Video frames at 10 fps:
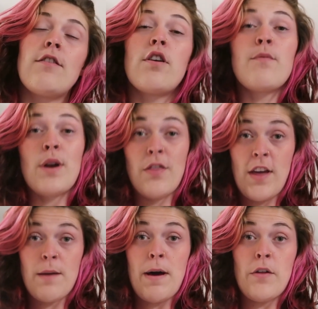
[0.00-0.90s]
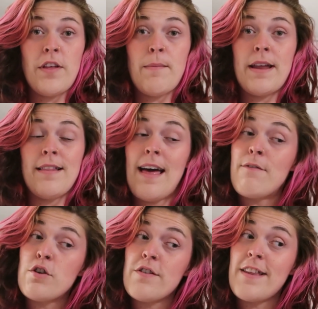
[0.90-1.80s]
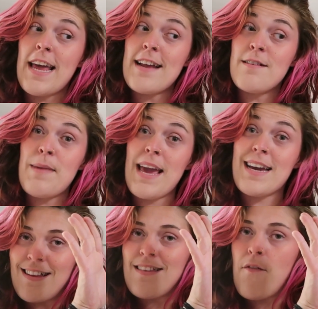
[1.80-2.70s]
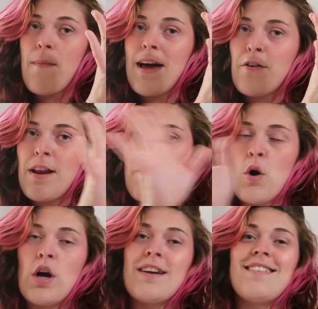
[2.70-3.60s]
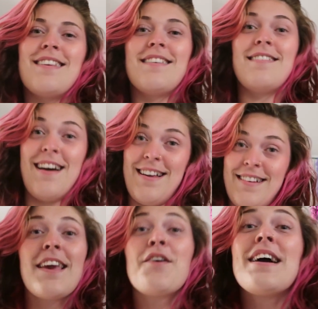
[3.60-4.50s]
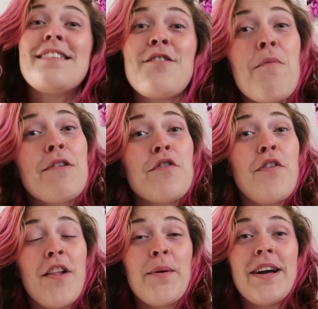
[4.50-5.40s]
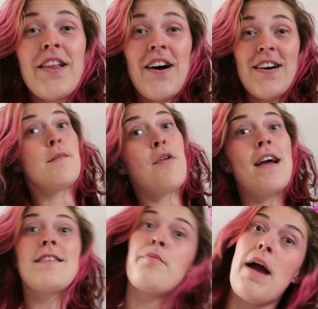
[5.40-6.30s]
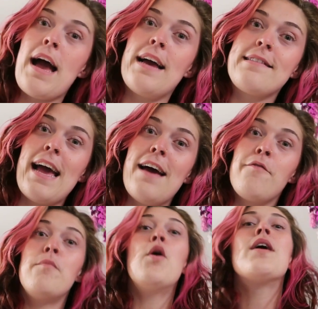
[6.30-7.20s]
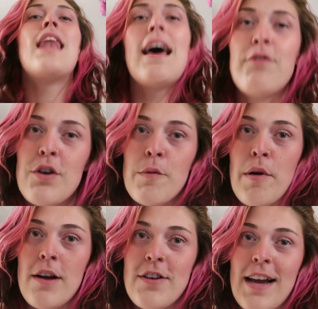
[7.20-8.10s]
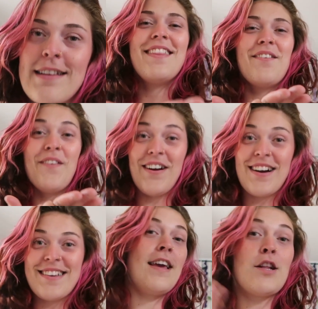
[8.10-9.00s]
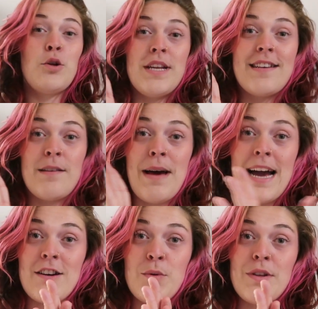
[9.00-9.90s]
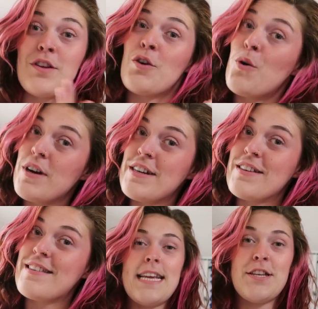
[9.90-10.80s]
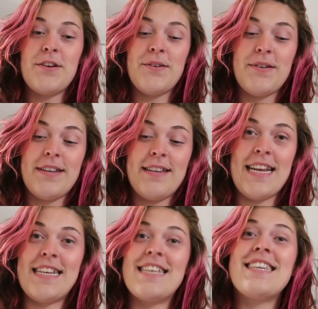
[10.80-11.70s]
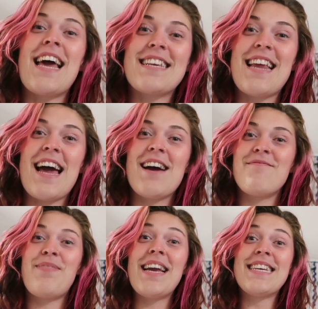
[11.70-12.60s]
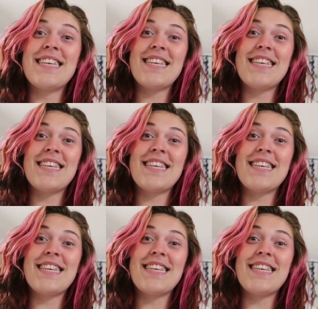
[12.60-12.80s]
don't even want to think about the amount of lavenders that I had to make. Doesn't even matter anymore because it is done. Thank you guys so much for following along. Surprise, surprise. I have more lavender projects in the works, including some actual tutorials. Stay tuned, and until next time, peace.